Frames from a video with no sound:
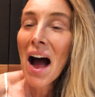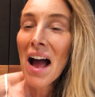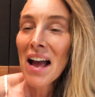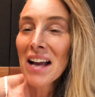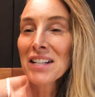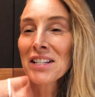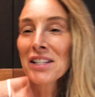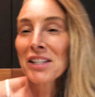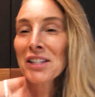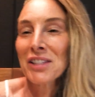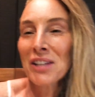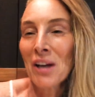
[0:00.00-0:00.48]

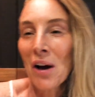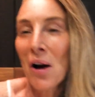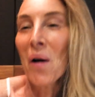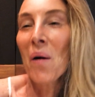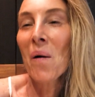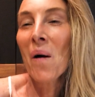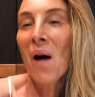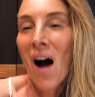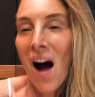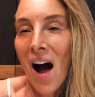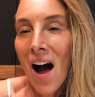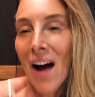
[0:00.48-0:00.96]
it's
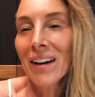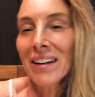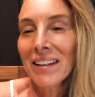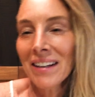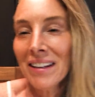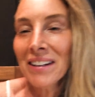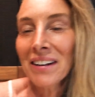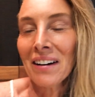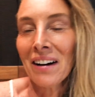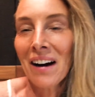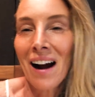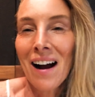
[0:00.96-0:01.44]
so hot
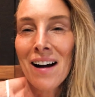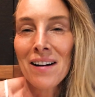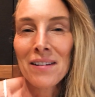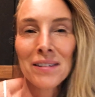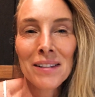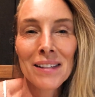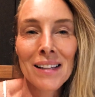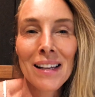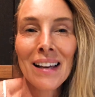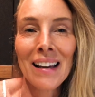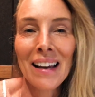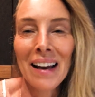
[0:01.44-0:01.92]
here. I
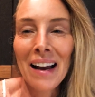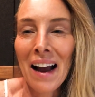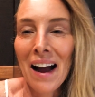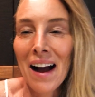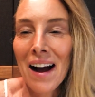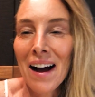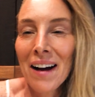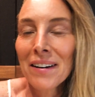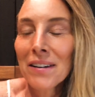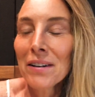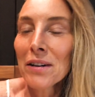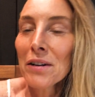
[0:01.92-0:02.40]
was like,
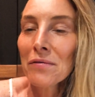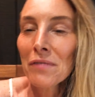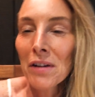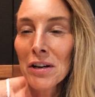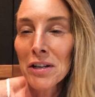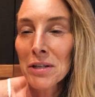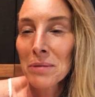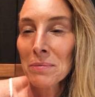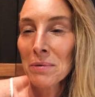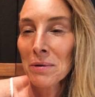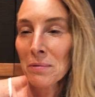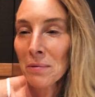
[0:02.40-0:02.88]
I don't know if I
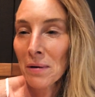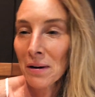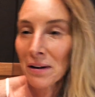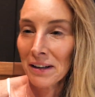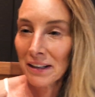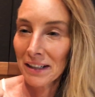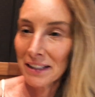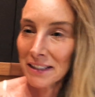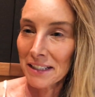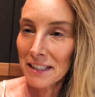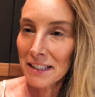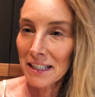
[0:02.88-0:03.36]
should be
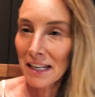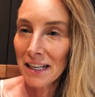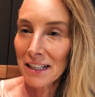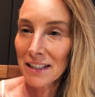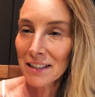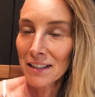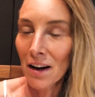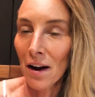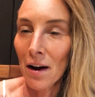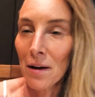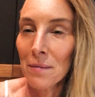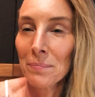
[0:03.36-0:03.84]
wearing a
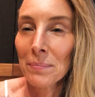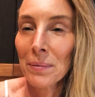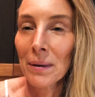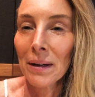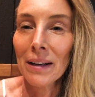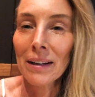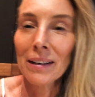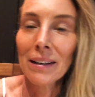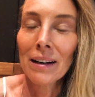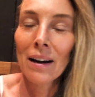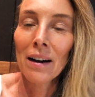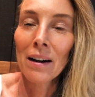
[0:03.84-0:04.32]
tank top,
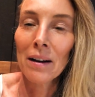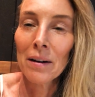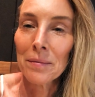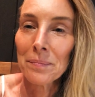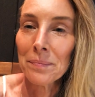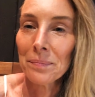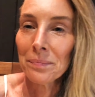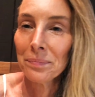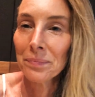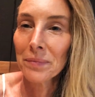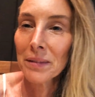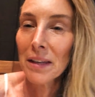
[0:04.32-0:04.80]
but uh,
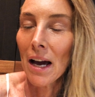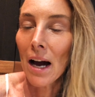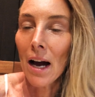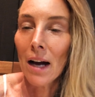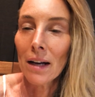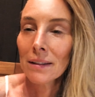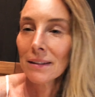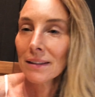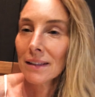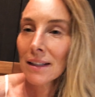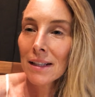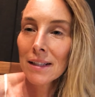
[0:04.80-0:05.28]
yeah,
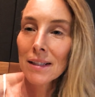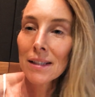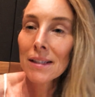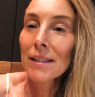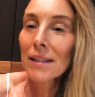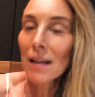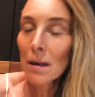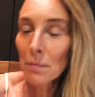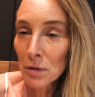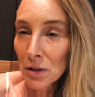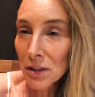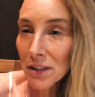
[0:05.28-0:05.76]
it's
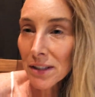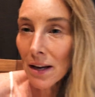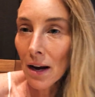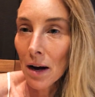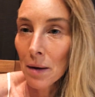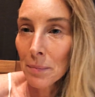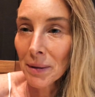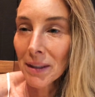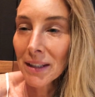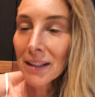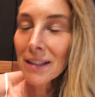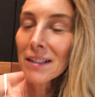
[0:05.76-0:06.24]
summer's
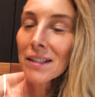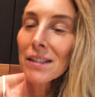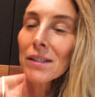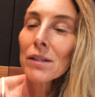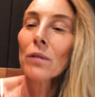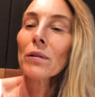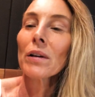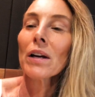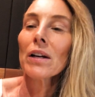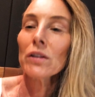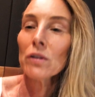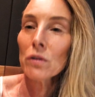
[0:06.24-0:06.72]
coming,
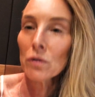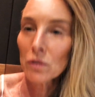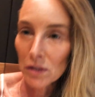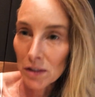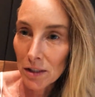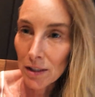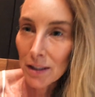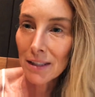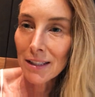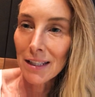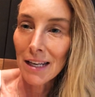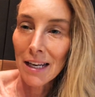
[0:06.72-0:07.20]
so get used
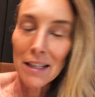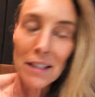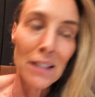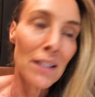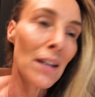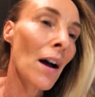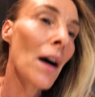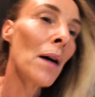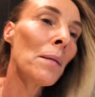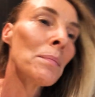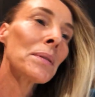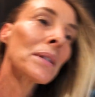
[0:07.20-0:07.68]
to the tank
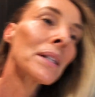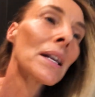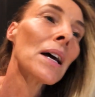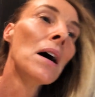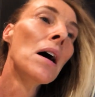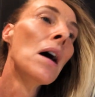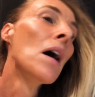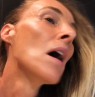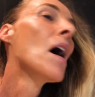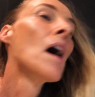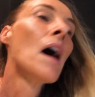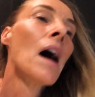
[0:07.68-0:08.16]
tops.
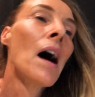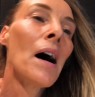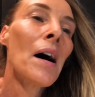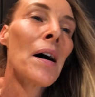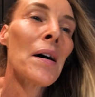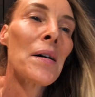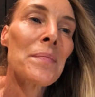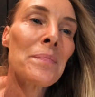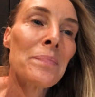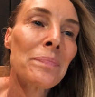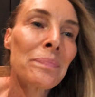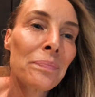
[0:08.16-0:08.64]

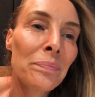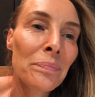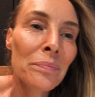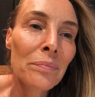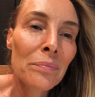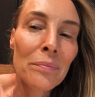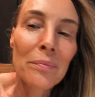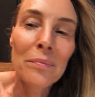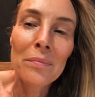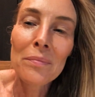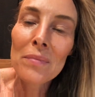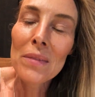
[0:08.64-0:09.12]
Um,
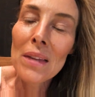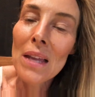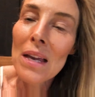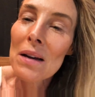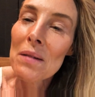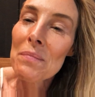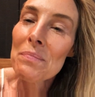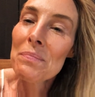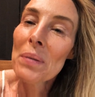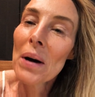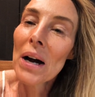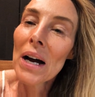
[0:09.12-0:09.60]

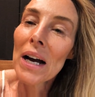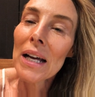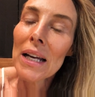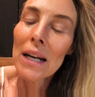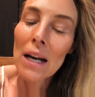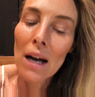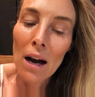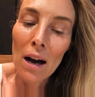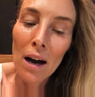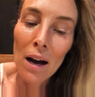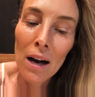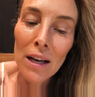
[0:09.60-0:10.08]
but
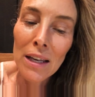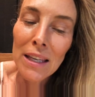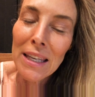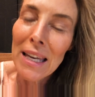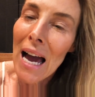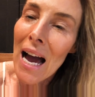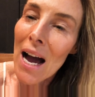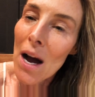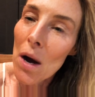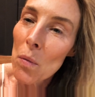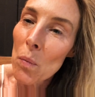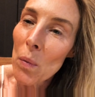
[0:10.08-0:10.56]

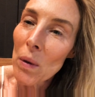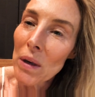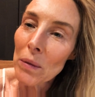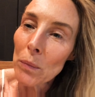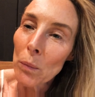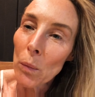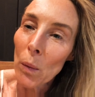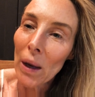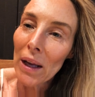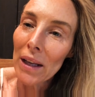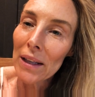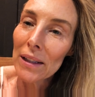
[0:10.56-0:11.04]
yeah,
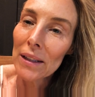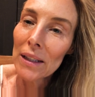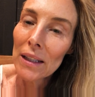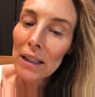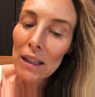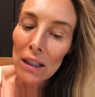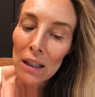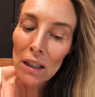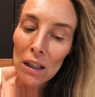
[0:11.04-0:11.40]
when when